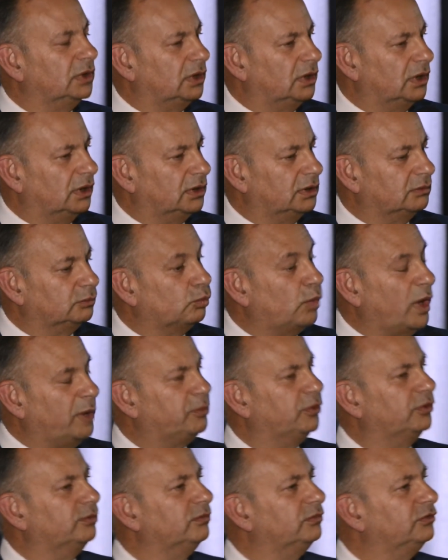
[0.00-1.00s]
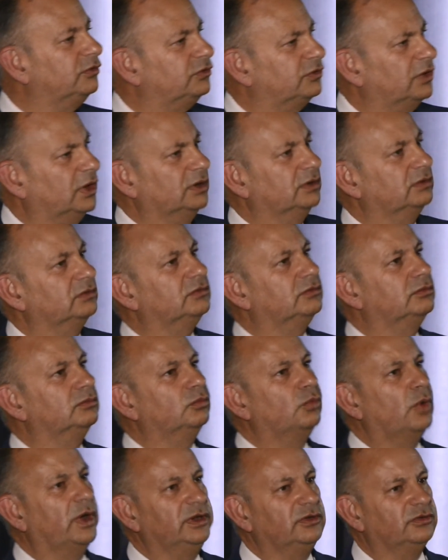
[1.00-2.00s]
uh, weapons
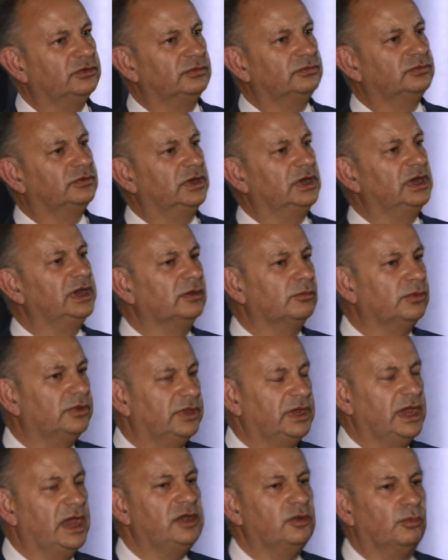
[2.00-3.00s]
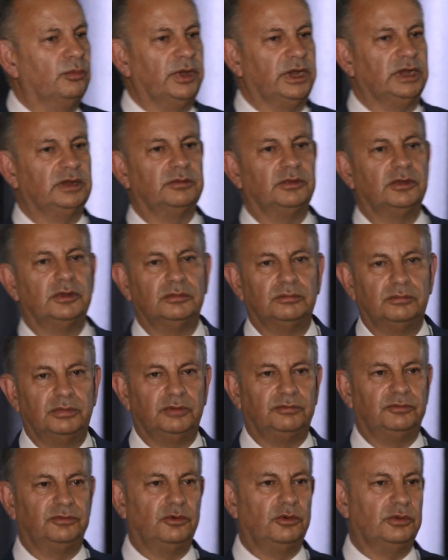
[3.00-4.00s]
and ways of dealing with the enemy that
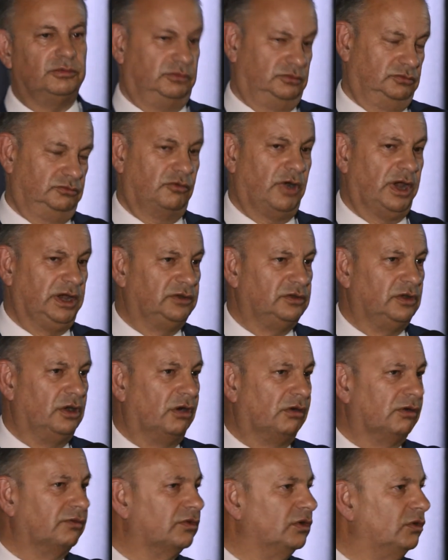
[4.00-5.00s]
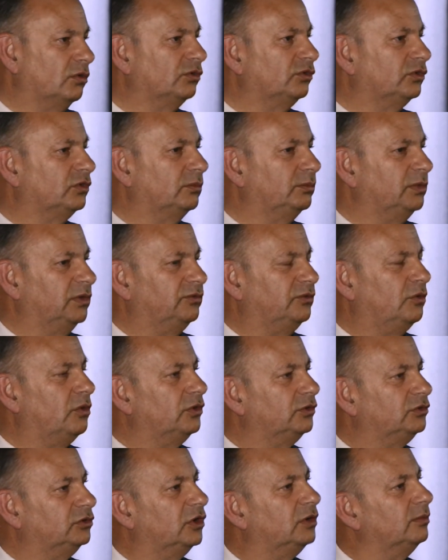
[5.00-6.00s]
before radar, of course, that before
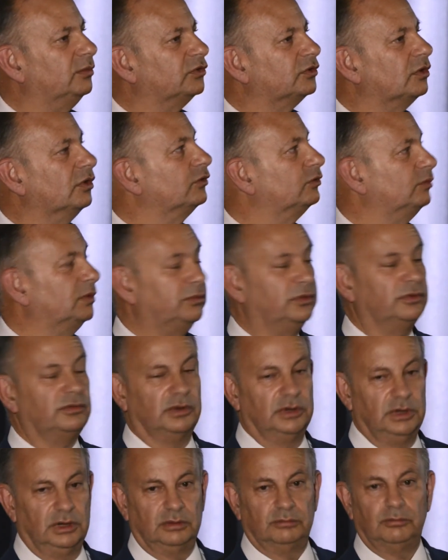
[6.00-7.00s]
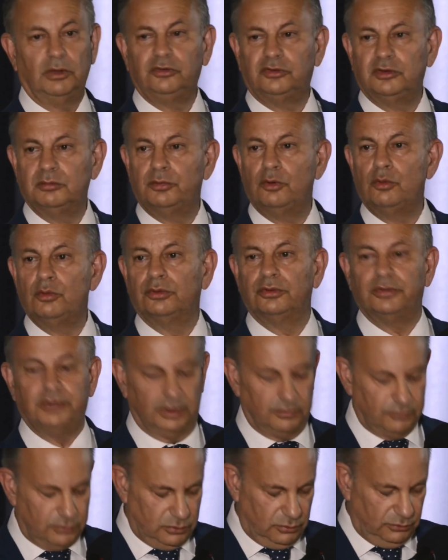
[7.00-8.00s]
the Germans got to it. But the most important
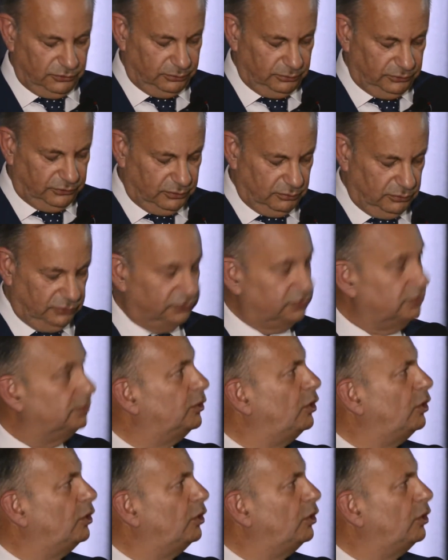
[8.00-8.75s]
thing, of course, was, was the